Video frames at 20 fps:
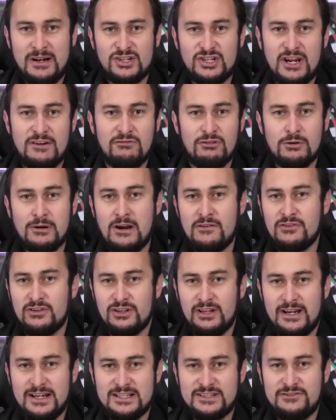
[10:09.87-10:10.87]
much everywhere over
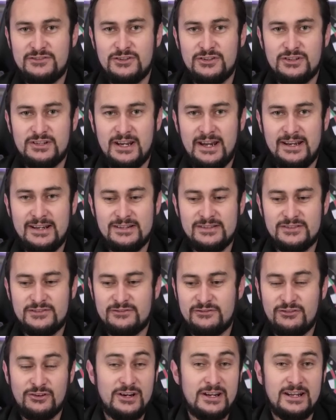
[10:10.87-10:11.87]
the last few days
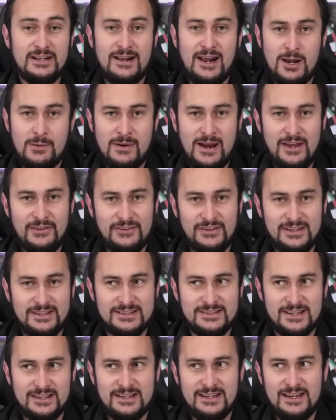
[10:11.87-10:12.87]
freaking out about
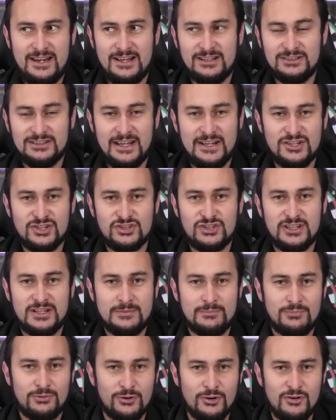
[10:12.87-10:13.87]
these alleged
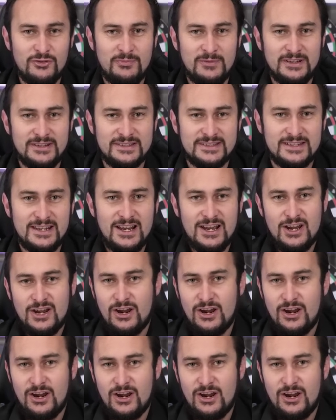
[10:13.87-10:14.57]
improvements,